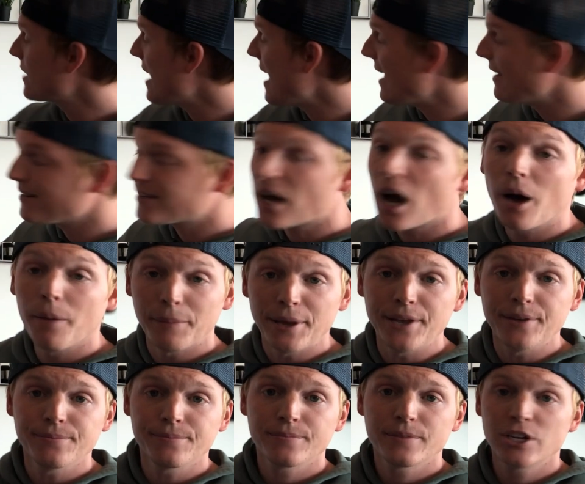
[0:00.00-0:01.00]
and come in.
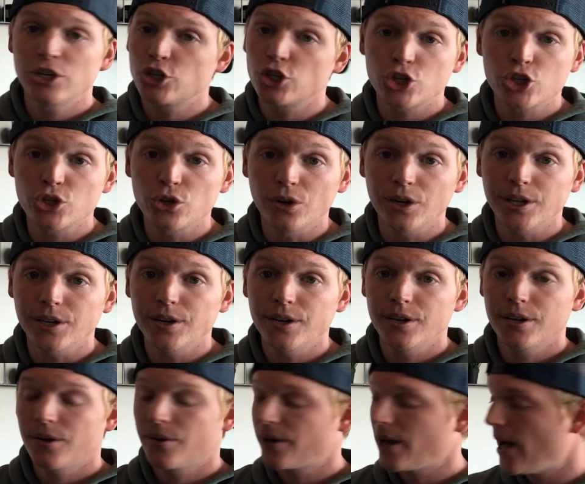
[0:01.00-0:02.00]
It just shouldn't,
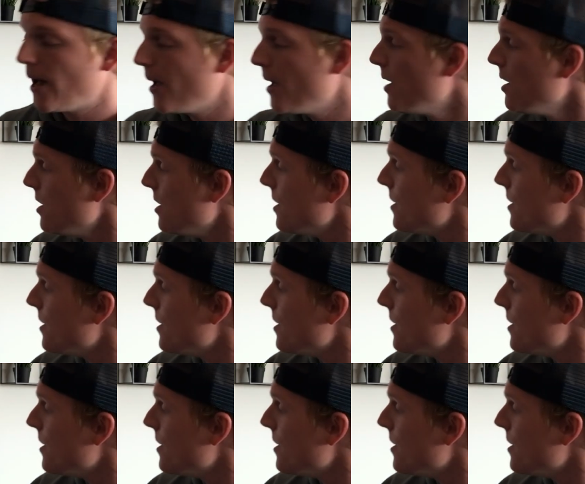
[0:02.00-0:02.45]
okay?